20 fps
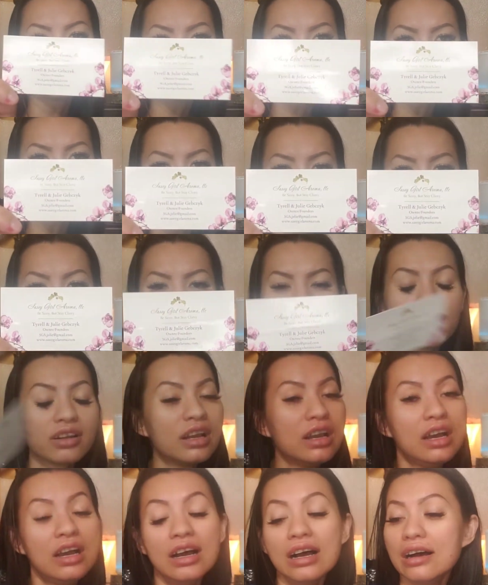business card.
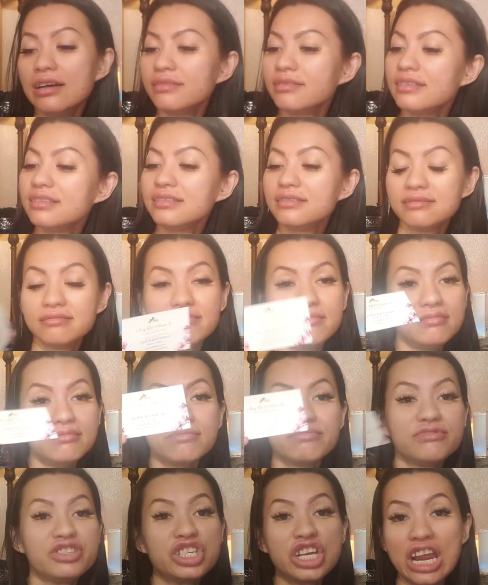
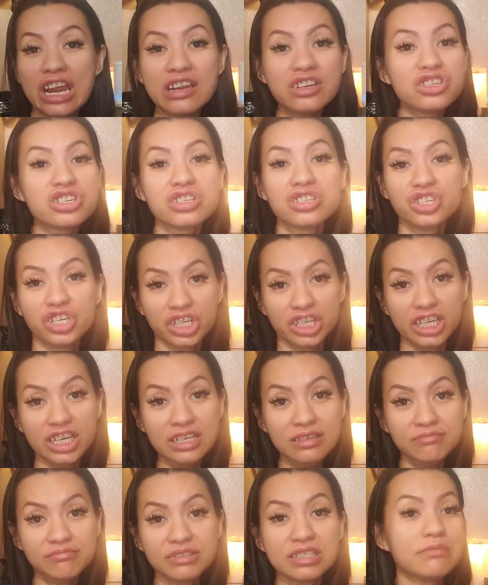Change is
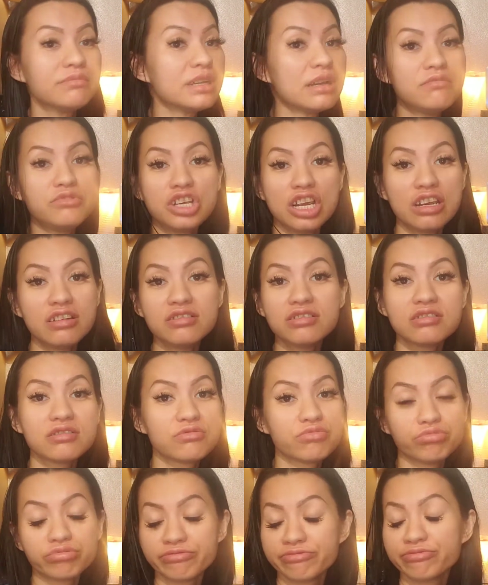good. Sometimes change is
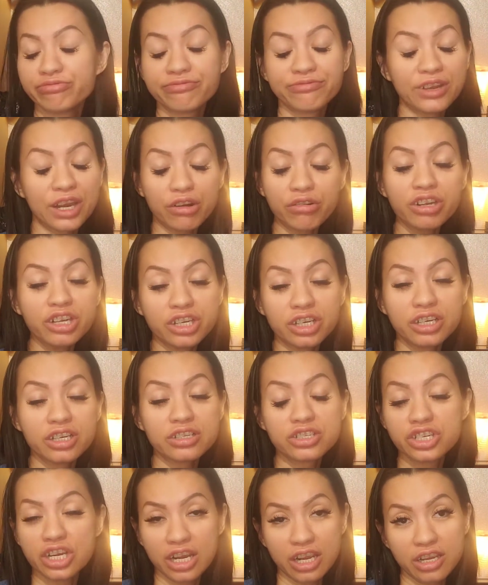very
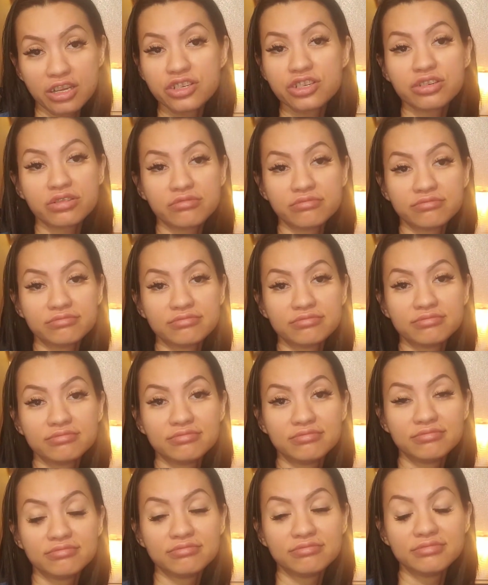good. Change
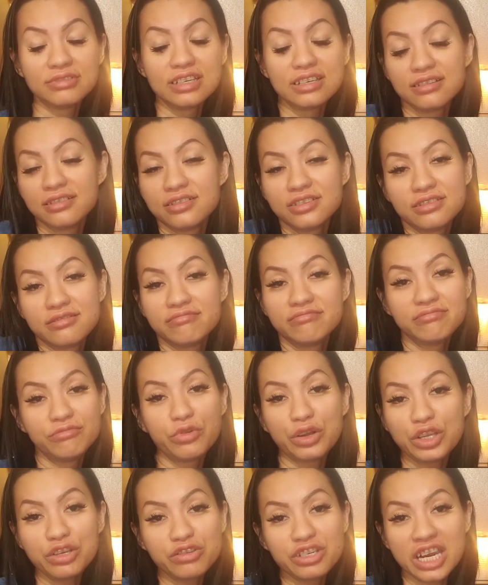
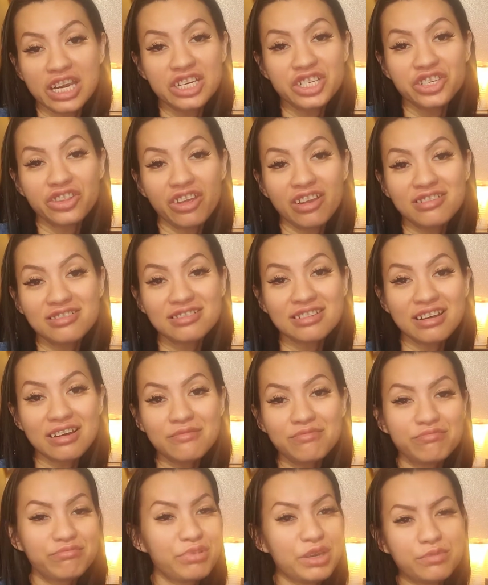when you change things
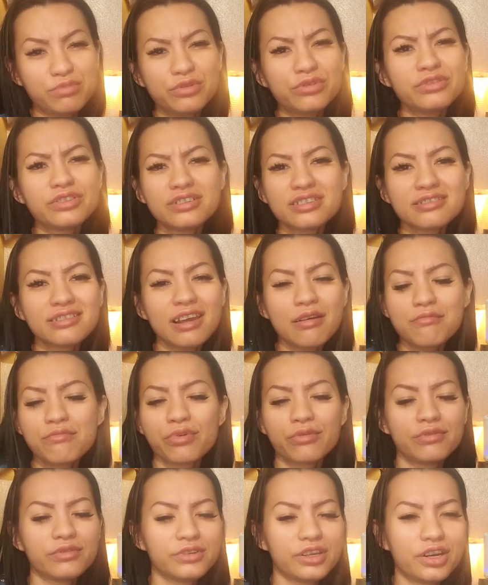up people doesn't get
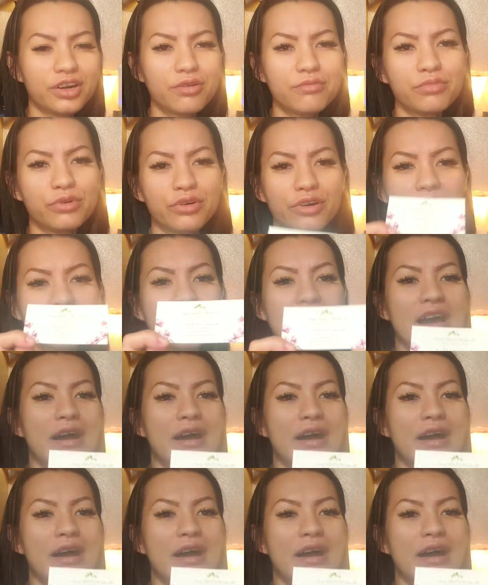you know bored